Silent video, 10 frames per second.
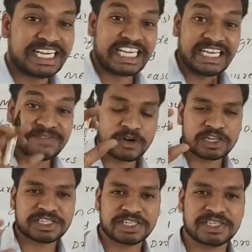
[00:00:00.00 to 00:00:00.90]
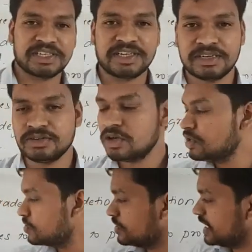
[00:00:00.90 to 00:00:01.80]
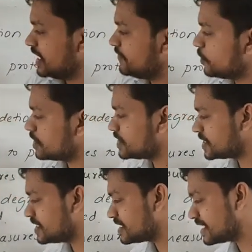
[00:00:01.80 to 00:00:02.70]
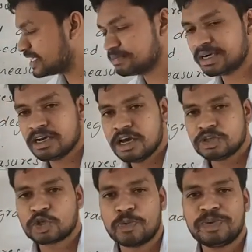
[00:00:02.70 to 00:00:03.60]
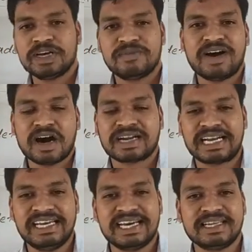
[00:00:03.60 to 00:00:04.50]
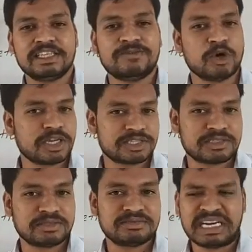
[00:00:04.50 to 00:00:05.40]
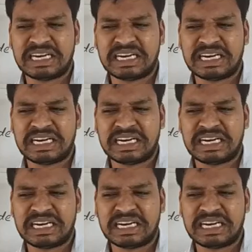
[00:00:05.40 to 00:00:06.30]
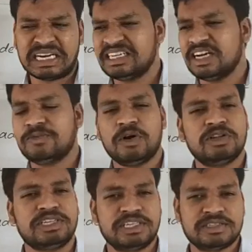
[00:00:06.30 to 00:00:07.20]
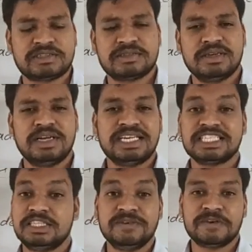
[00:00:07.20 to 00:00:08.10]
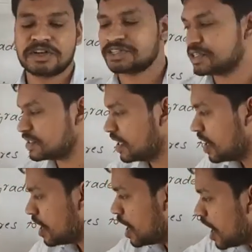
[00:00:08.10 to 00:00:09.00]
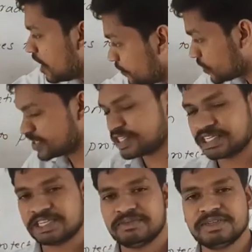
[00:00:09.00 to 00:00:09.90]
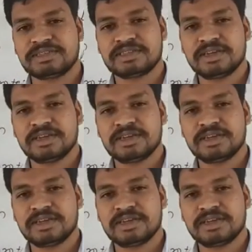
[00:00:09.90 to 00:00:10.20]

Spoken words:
deforestation andrenu. So deforestation is nothing but chopping up or clearing the forest, cutting up all the trees. It's a deforestation. Afforestation means